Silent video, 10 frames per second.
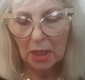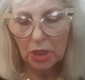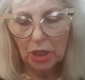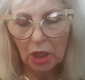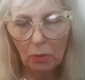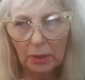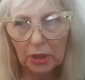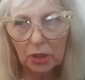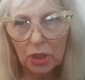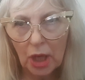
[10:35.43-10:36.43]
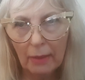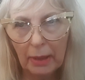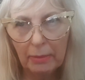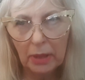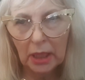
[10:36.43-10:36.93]
She opened her shop
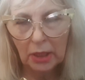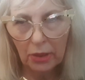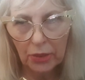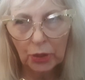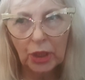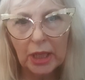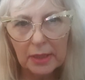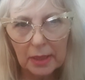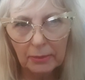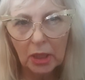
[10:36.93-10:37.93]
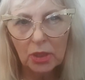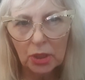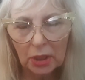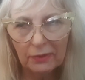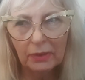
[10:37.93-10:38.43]
in the 30s. I'm not
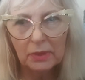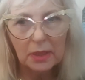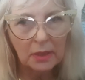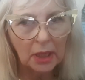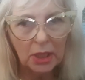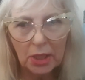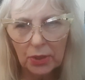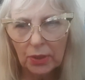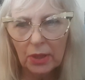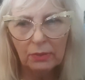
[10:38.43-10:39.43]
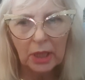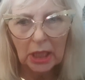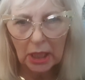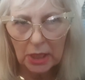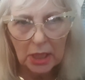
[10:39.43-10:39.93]
sure if it was
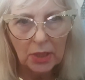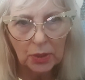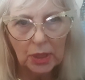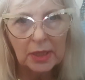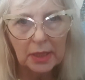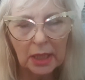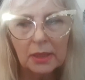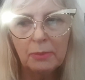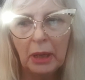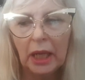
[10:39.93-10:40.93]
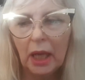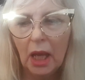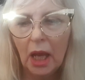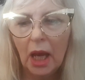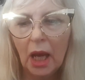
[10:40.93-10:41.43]
1933, 1936, but
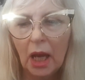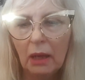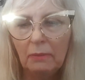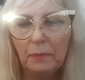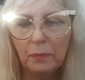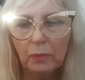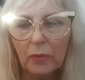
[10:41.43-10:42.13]
and